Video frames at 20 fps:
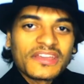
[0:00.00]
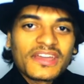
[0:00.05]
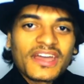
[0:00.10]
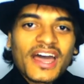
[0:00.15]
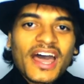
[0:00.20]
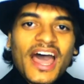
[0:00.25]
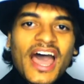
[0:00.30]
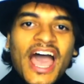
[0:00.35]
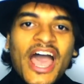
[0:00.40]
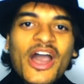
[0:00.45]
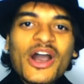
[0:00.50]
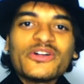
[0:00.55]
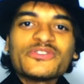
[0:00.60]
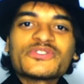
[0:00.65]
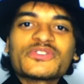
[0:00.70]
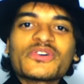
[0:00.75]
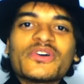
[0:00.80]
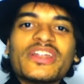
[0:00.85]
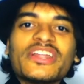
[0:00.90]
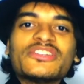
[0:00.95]
I also
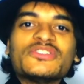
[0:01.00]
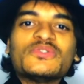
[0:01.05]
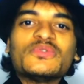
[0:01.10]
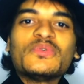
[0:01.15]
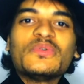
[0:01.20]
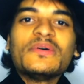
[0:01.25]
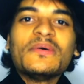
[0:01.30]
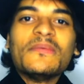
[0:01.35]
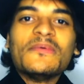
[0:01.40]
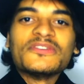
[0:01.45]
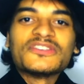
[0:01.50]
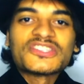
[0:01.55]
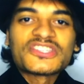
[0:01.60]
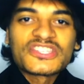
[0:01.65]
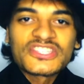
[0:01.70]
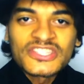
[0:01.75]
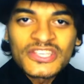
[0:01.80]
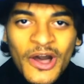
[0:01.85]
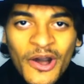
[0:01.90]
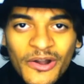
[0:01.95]
gonna do
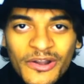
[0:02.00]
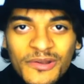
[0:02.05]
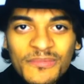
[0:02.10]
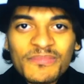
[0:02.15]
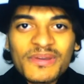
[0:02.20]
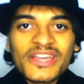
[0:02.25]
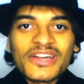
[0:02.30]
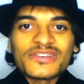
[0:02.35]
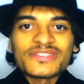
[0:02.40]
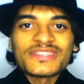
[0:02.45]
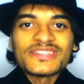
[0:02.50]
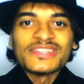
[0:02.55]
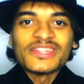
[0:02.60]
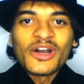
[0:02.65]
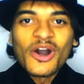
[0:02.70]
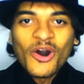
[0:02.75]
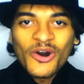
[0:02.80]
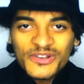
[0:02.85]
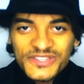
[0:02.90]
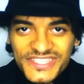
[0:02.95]
song, because in the
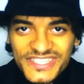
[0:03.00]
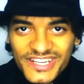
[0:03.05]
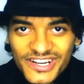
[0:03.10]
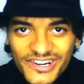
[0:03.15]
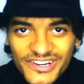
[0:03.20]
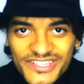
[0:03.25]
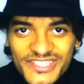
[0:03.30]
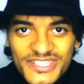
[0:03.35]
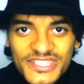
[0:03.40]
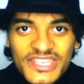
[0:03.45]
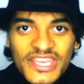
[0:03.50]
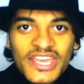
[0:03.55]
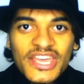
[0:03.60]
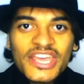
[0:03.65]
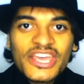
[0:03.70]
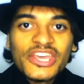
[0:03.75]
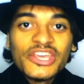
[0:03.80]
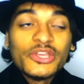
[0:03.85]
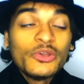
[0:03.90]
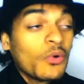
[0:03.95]
Oscars
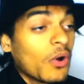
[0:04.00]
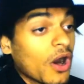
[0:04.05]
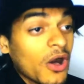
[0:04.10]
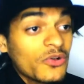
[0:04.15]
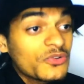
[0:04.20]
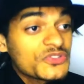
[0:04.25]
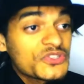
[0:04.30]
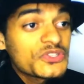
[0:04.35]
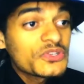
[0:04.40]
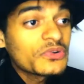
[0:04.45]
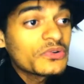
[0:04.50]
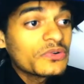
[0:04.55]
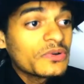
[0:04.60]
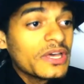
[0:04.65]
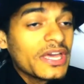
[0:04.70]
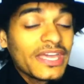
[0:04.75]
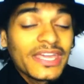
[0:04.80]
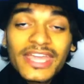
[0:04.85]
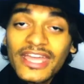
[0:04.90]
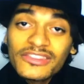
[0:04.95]
you also
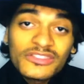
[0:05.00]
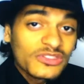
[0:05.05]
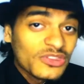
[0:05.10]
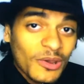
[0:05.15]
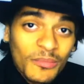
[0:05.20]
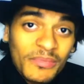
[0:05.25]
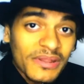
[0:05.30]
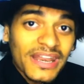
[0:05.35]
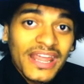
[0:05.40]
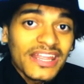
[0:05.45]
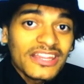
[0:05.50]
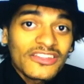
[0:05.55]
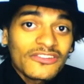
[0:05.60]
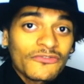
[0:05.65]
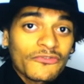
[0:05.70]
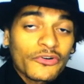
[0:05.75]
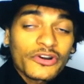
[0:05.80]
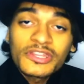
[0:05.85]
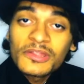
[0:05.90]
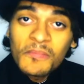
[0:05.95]
get nominated
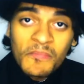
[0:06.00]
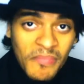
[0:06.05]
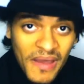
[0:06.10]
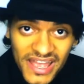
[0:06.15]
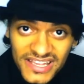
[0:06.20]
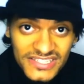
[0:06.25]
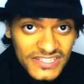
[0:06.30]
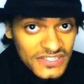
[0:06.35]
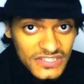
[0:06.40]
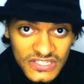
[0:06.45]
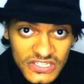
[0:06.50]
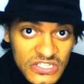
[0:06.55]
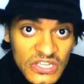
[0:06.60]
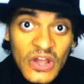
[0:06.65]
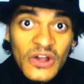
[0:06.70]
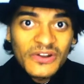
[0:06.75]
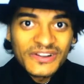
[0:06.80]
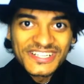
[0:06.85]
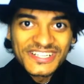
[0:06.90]
for the best song,